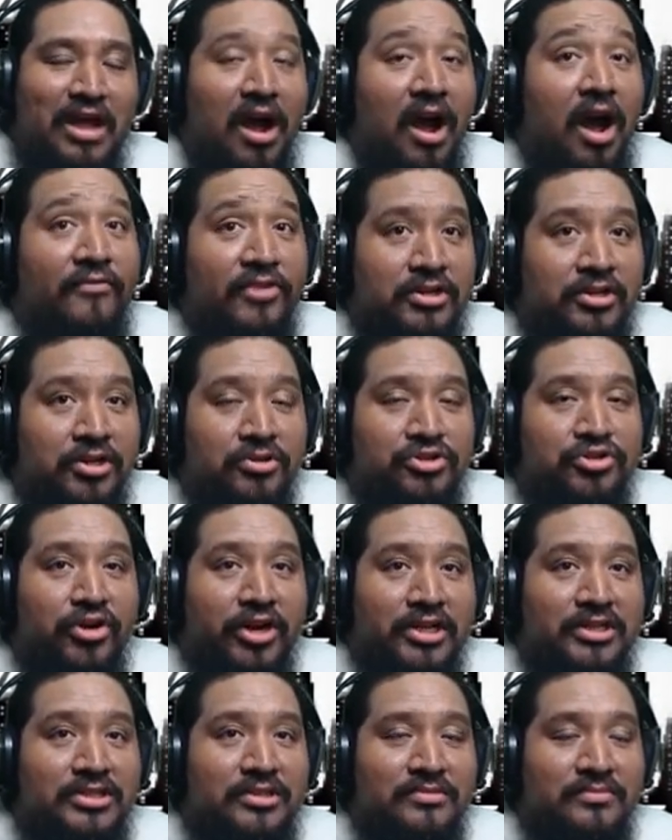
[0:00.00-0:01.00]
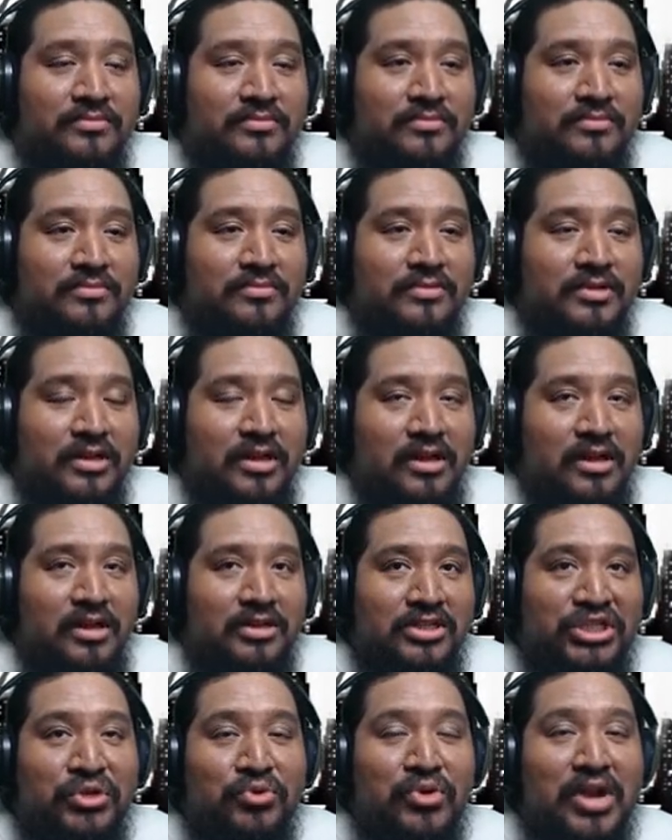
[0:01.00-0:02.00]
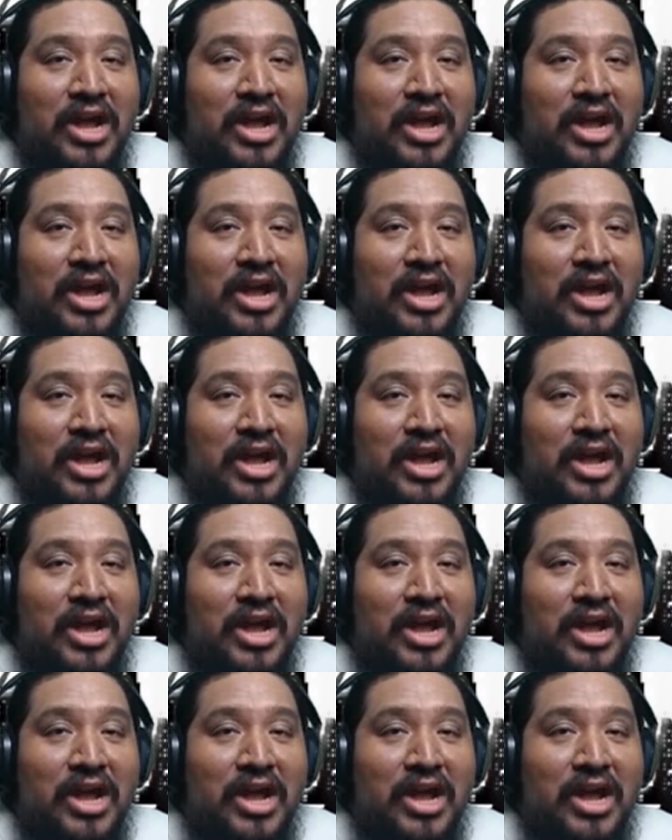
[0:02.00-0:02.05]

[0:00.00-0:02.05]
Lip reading: off of 2 tricks, 2